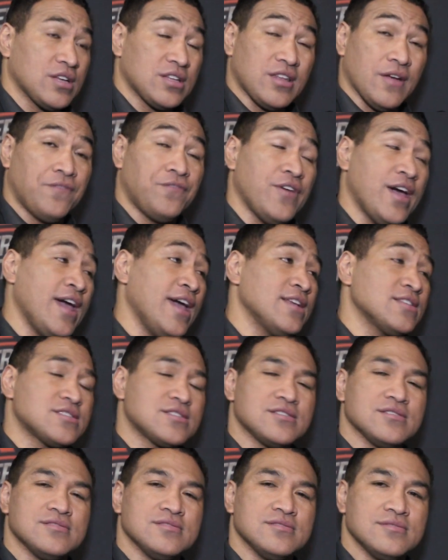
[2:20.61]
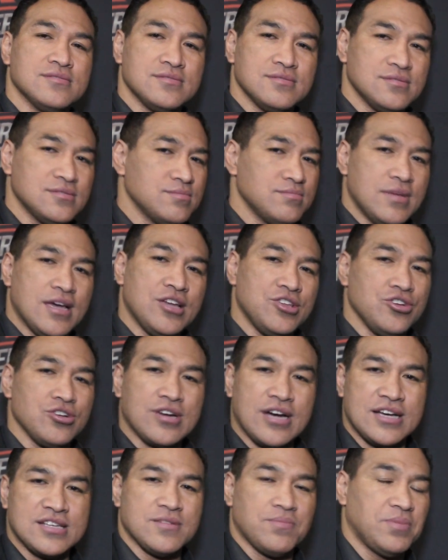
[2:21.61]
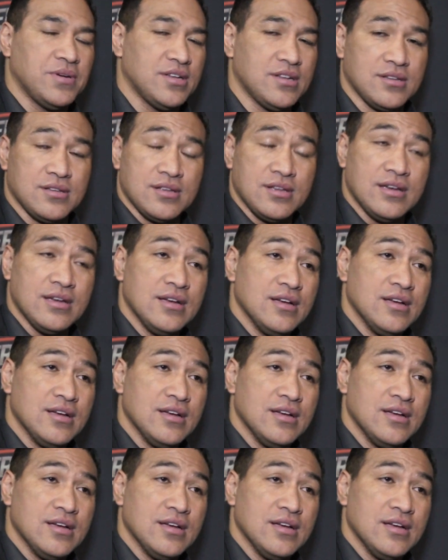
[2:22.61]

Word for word: The fans, man, you guys have been